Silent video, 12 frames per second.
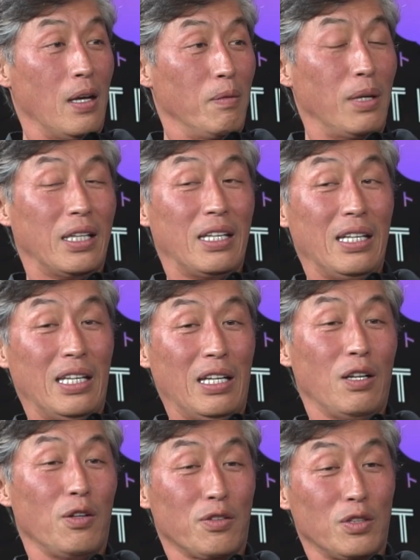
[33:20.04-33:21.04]
But didn't he
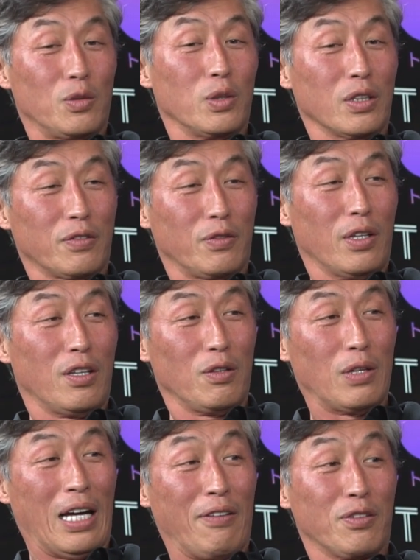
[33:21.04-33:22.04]
also work with you
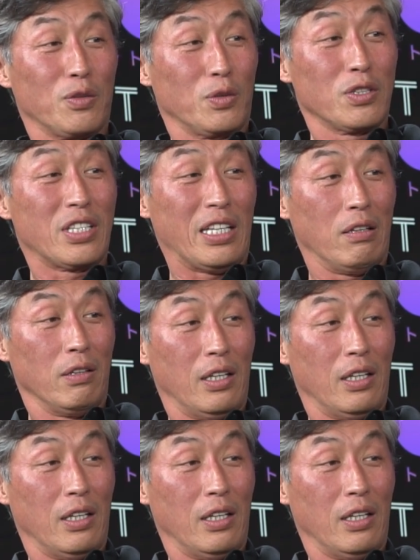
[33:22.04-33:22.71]
afterwards here in